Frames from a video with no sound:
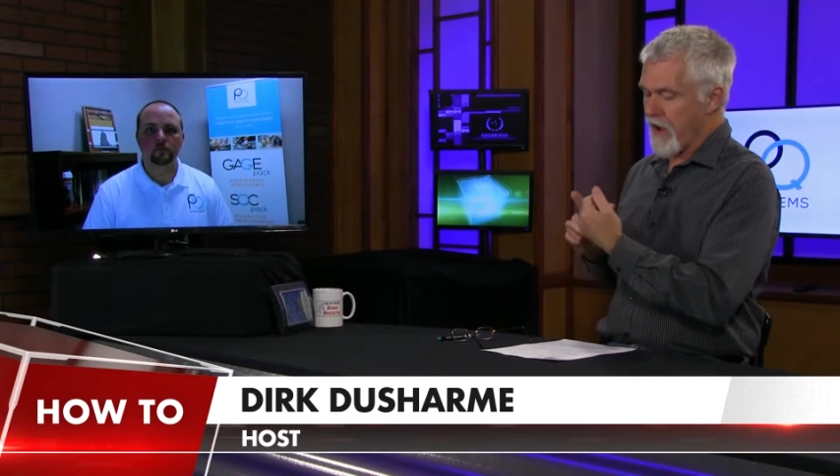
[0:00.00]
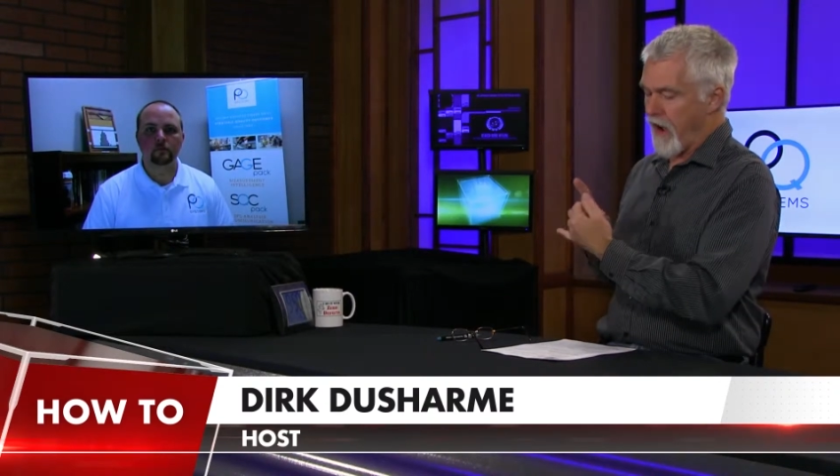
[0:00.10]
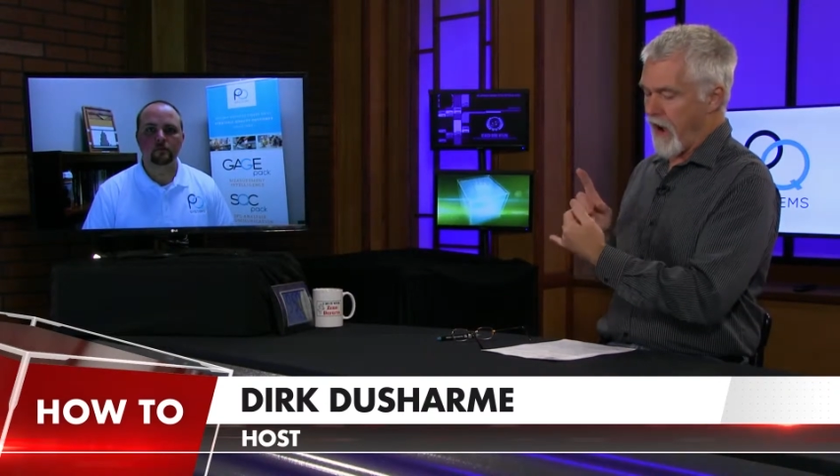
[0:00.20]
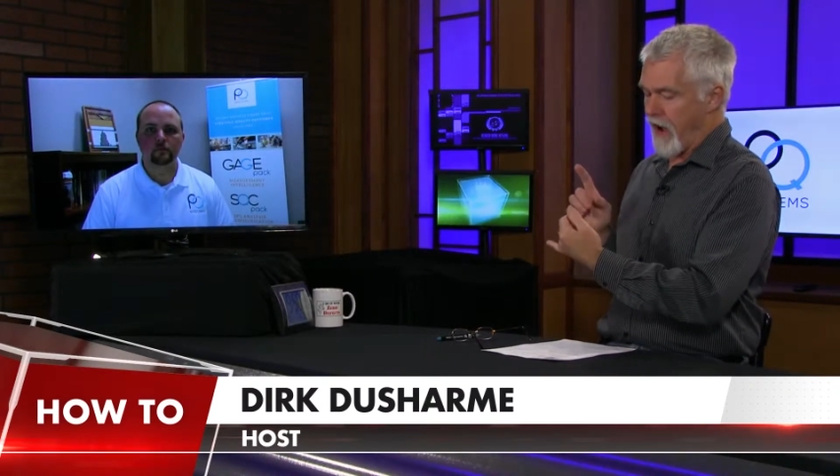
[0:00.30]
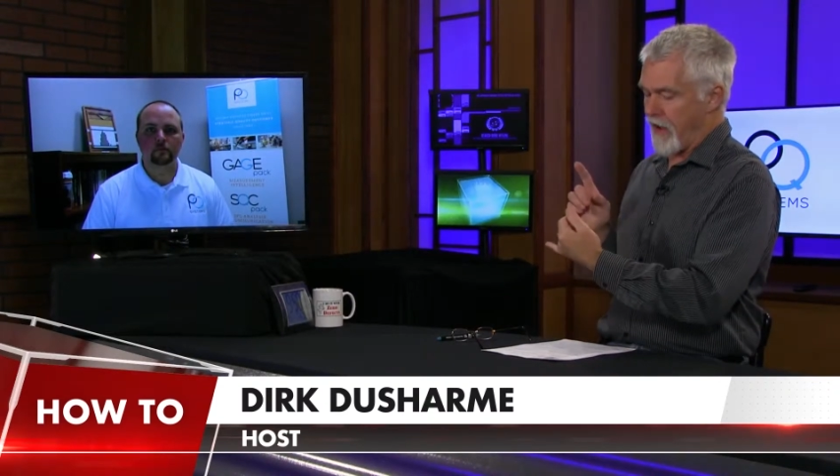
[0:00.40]

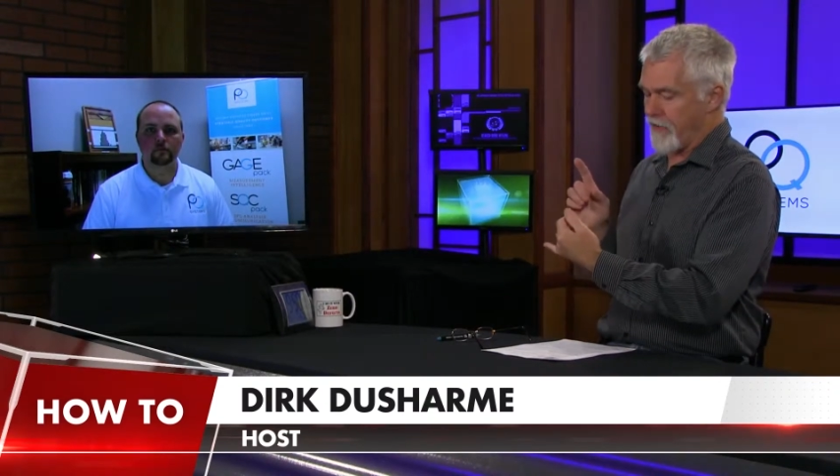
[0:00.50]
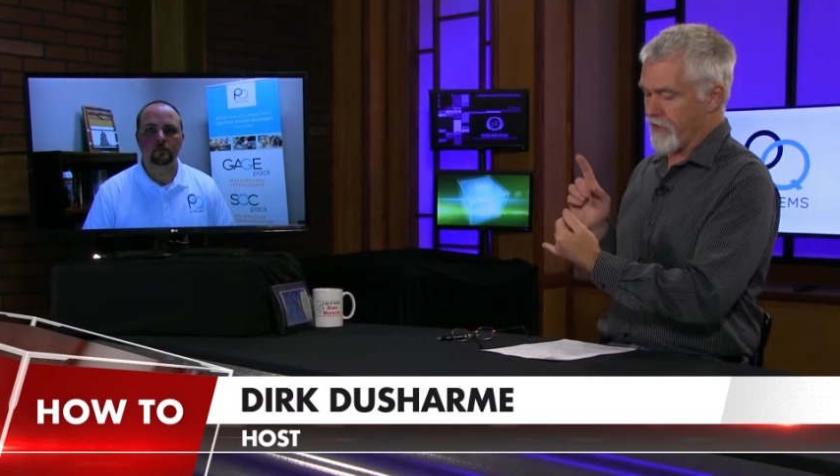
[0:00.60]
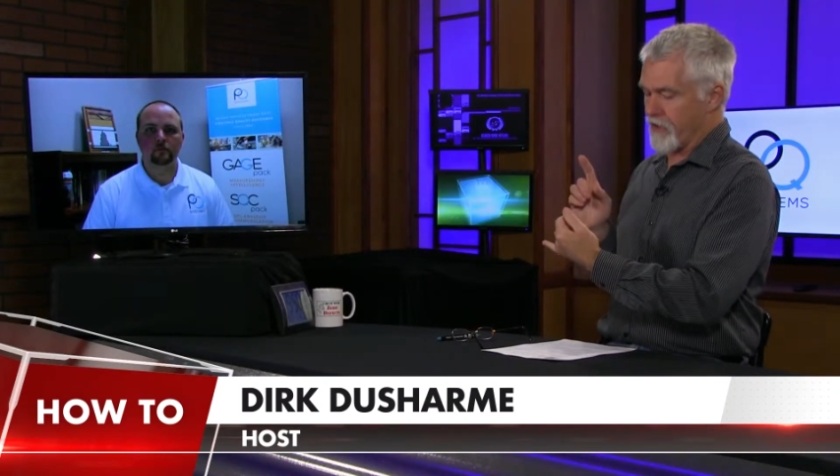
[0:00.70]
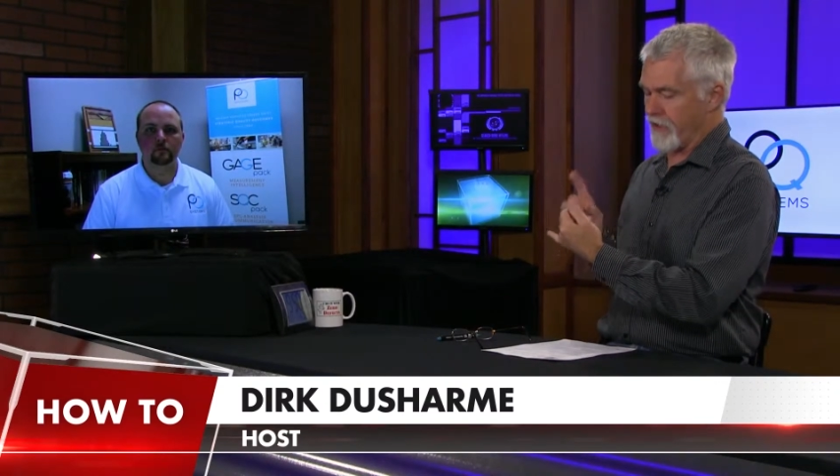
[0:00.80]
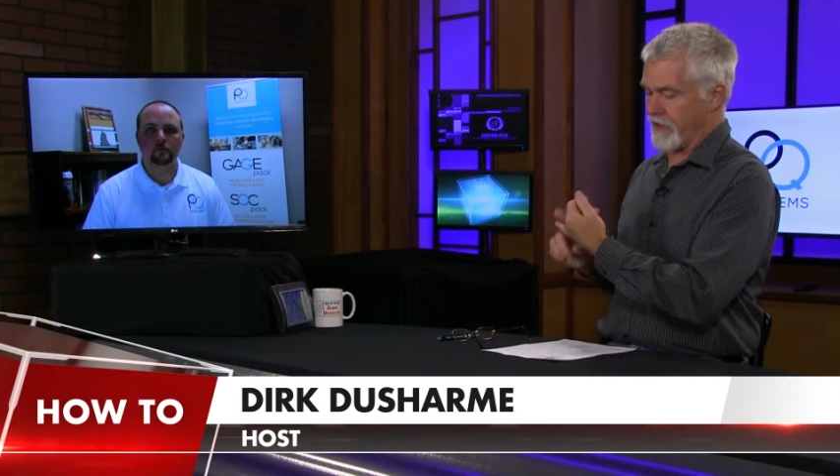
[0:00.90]
Uh, they're
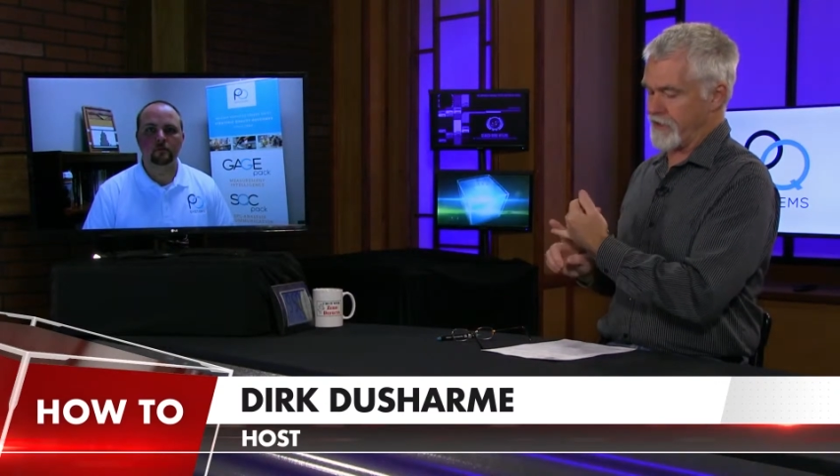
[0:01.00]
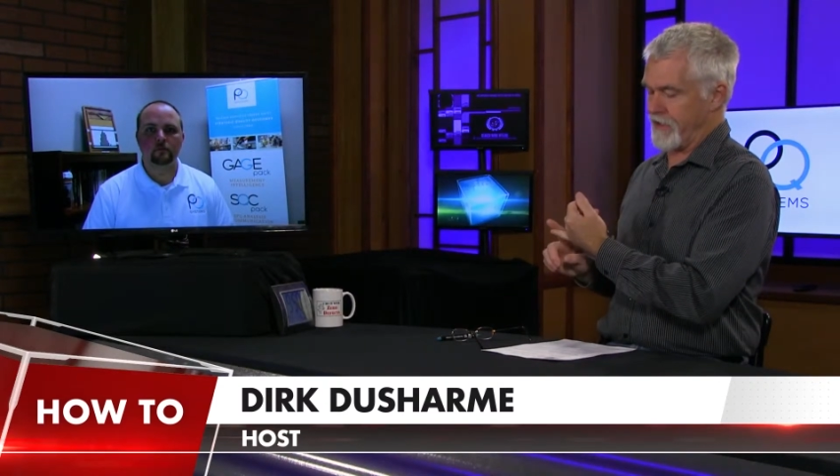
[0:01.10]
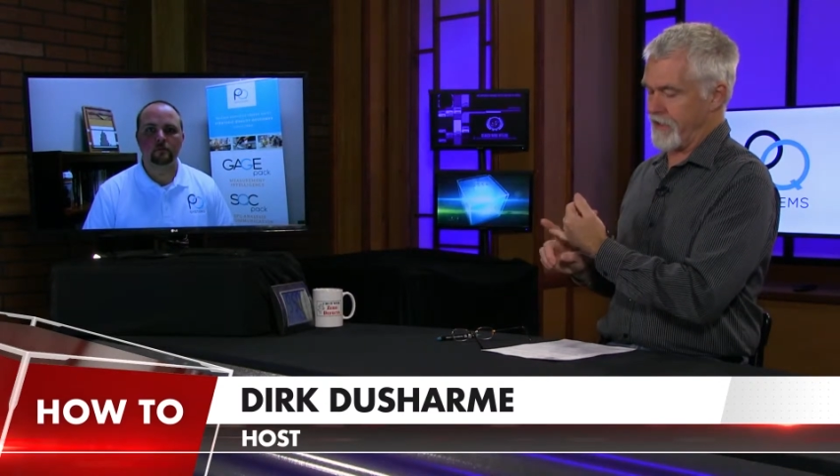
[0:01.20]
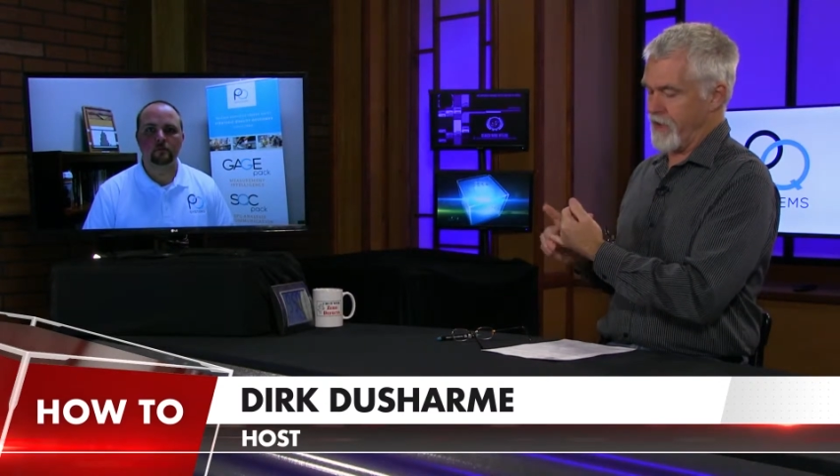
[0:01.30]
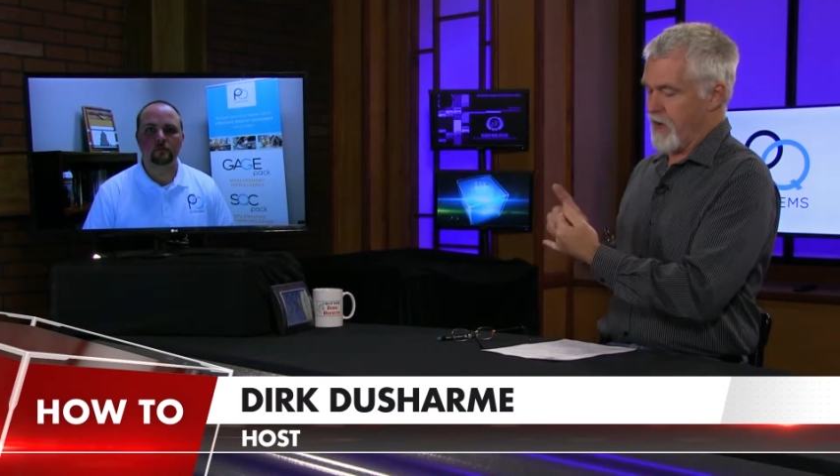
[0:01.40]
collecting